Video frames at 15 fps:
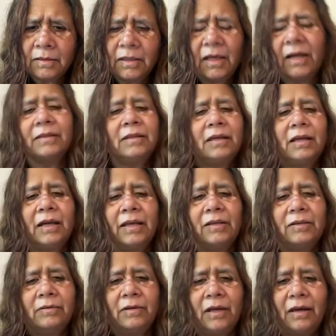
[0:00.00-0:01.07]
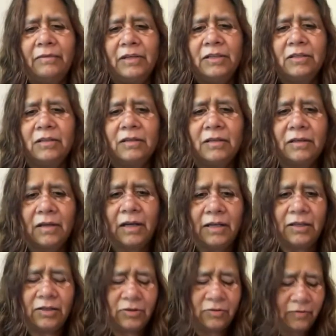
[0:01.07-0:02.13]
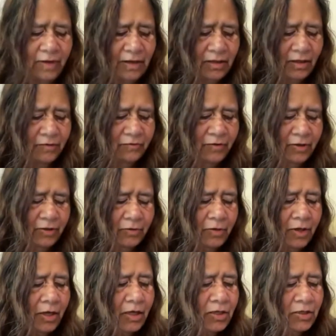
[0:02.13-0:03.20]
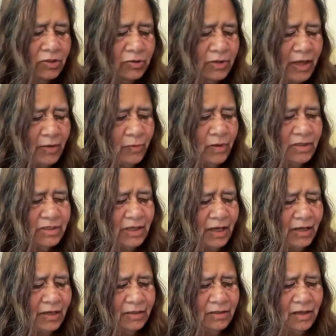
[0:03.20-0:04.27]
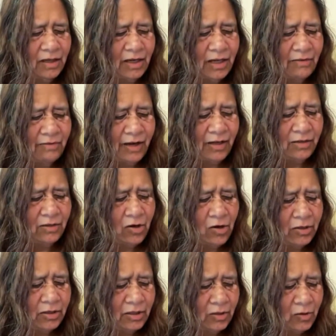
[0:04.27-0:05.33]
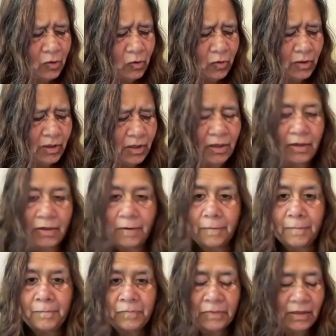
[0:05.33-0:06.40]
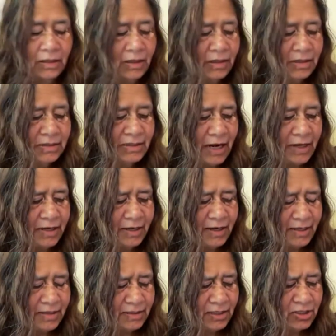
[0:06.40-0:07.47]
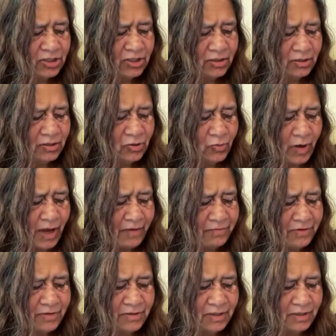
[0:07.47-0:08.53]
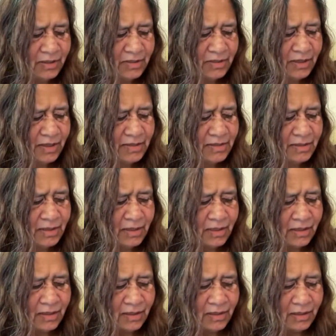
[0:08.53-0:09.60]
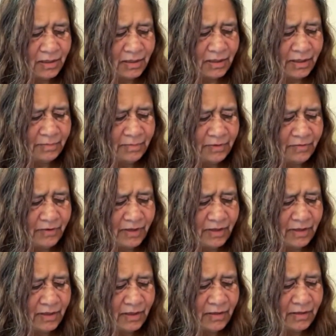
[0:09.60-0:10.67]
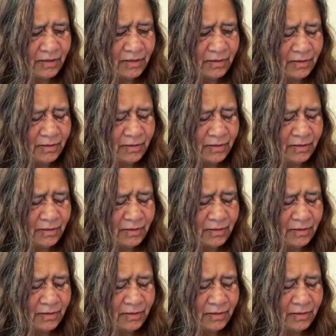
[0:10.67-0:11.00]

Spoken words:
Yeah, I think I don't have it here. I need to find that for you. So there was another event on the whole standardization. You have to see this, guys. Let me find that.